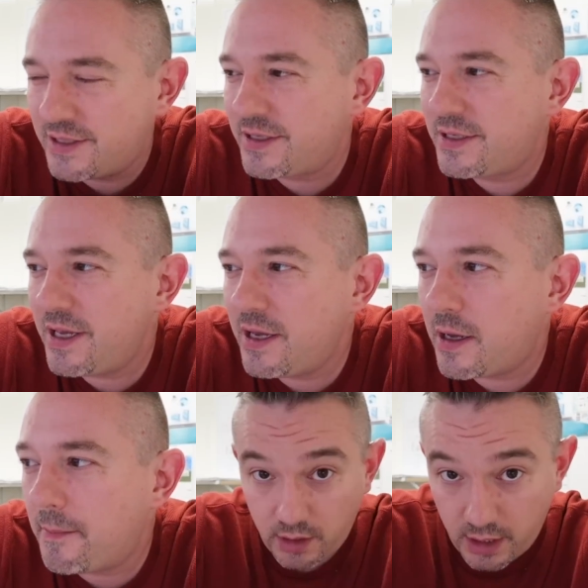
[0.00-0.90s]
to see,
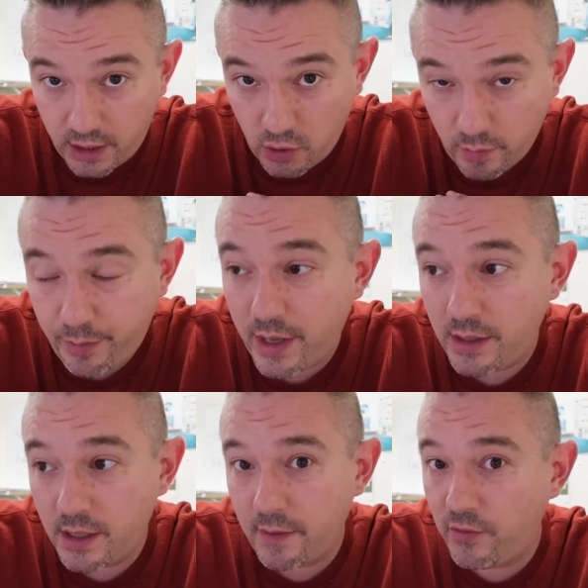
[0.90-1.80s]
uh, like your
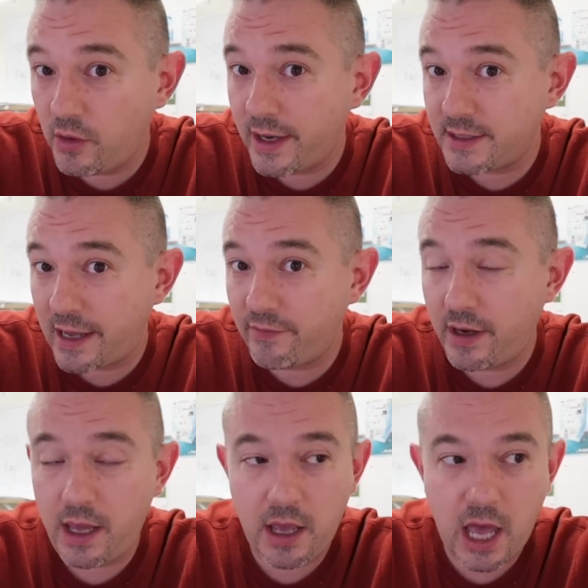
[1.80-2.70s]
opinion, if you guys have
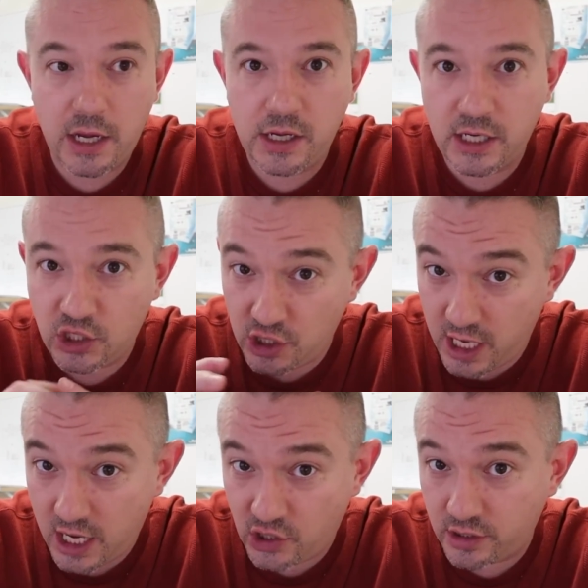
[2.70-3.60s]
any
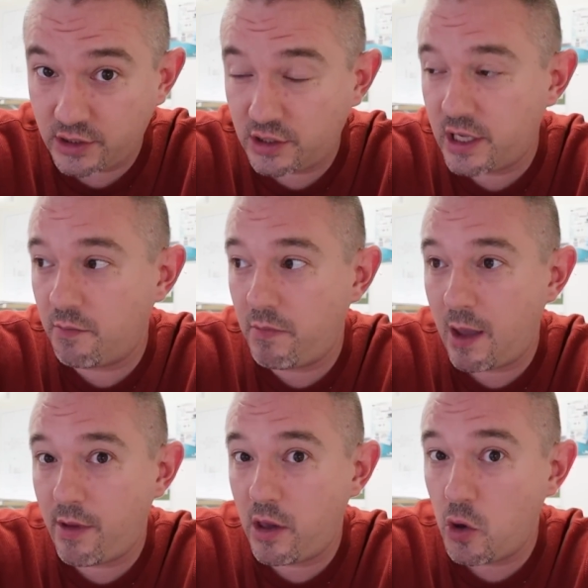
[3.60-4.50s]
initiations that
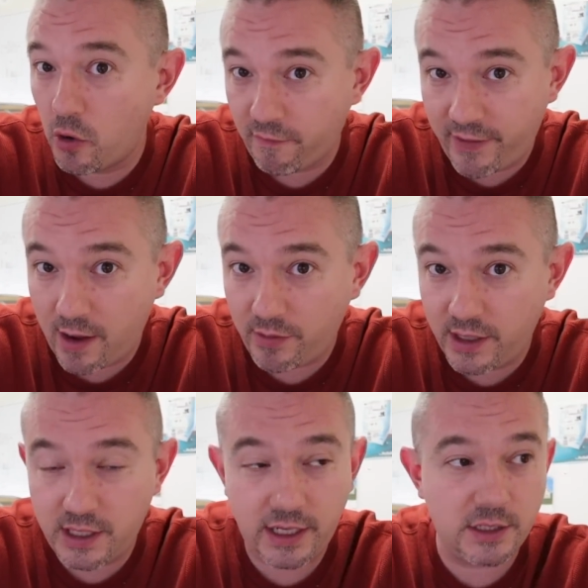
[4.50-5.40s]
maybe your
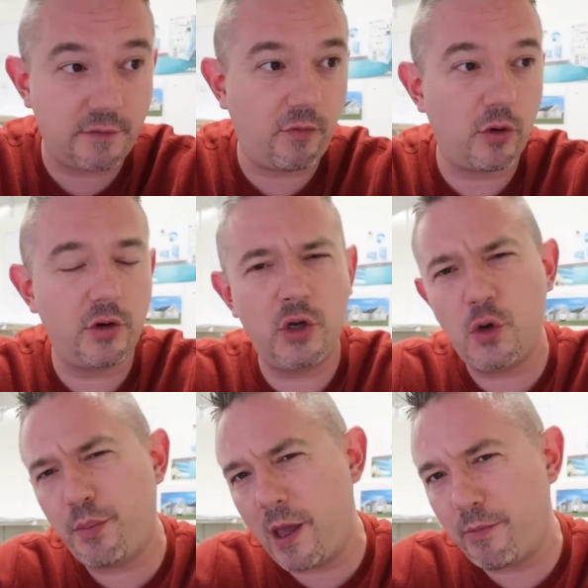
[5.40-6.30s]
family does for
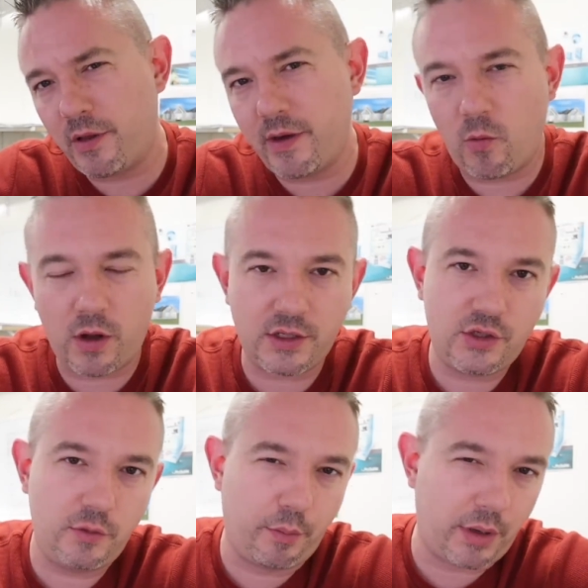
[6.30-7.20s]
new people that want
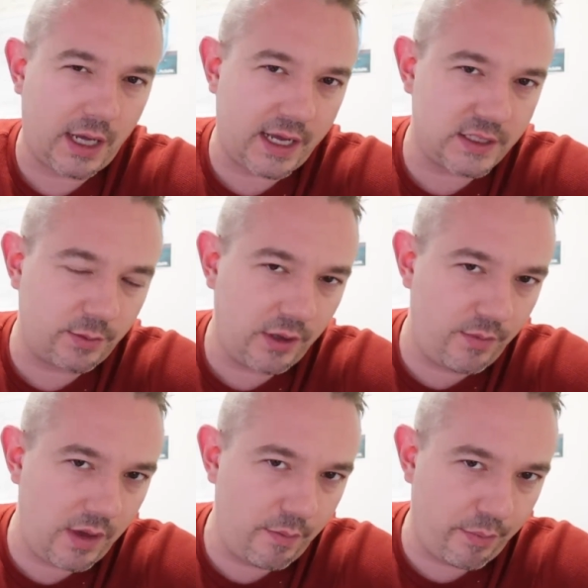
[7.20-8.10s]
to possibly
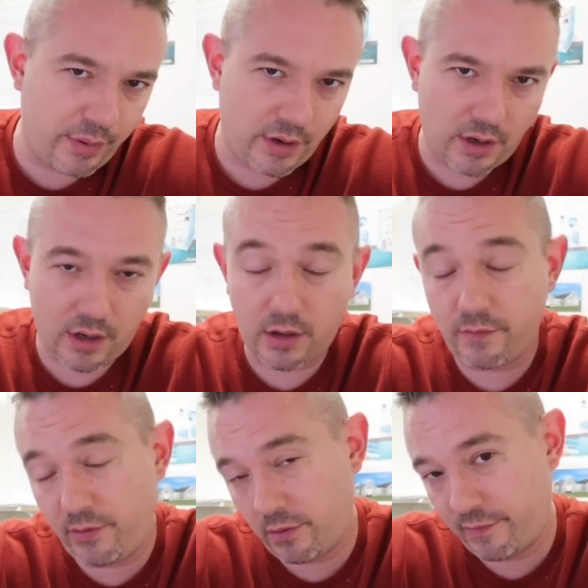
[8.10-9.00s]
be part
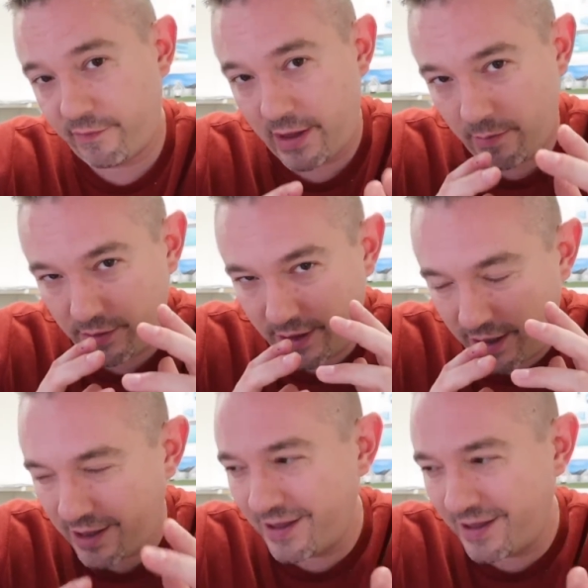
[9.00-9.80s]
of your family.